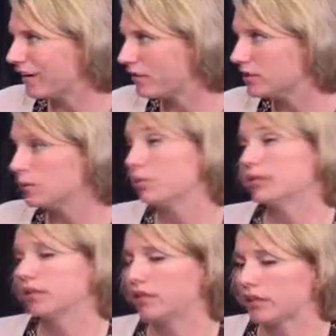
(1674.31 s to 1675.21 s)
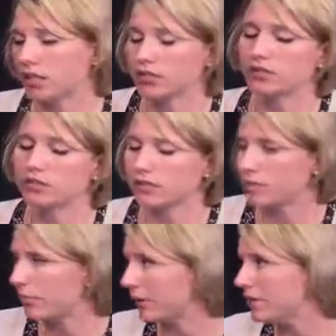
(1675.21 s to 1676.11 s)
Obviously, people take vacations and
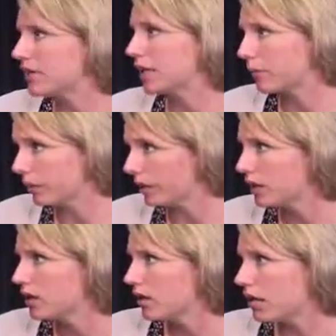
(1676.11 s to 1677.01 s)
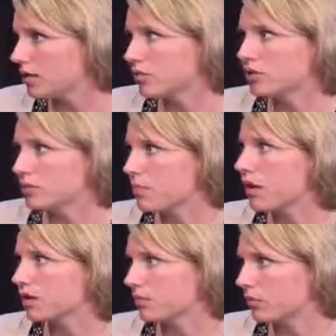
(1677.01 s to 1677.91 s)
people get sick, but as much as
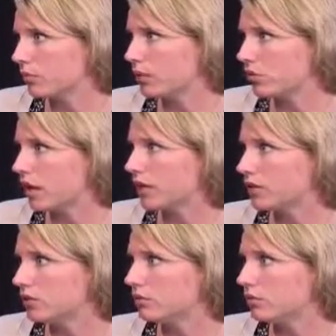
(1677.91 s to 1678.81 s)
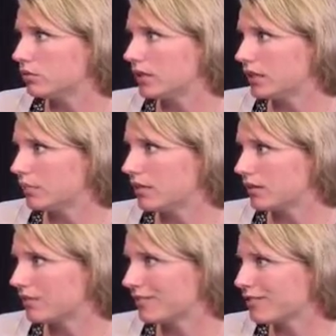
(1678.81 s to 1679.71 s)
possible, we try to keep the
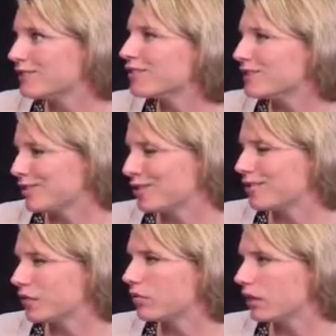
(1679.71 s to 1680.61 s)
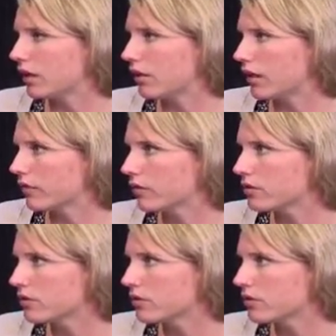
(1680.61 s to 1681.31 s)
consistency with the caregivers.